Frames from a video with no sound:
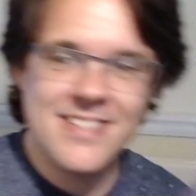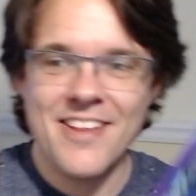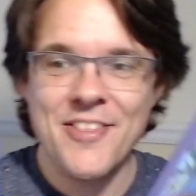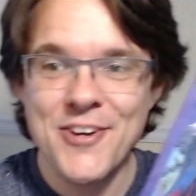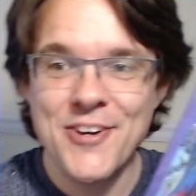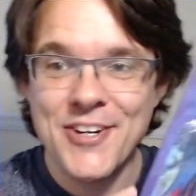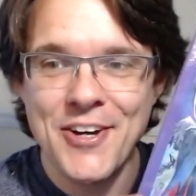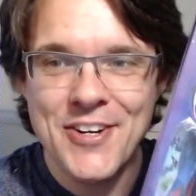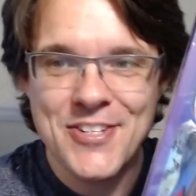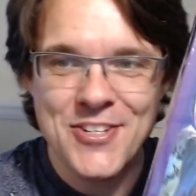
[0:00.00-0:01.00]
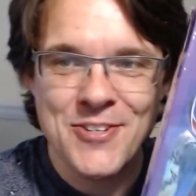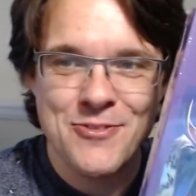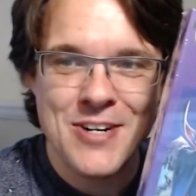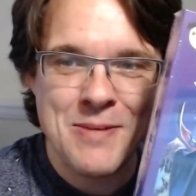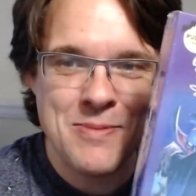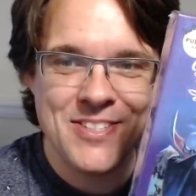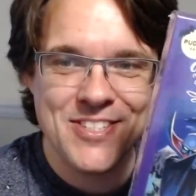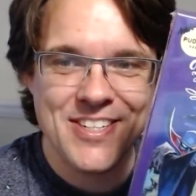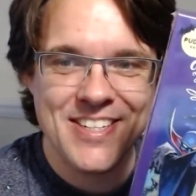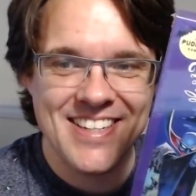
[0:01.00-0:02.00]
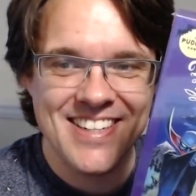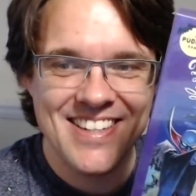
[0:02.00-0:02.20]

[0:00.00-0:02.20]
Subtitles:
The Curse of Rabenstein.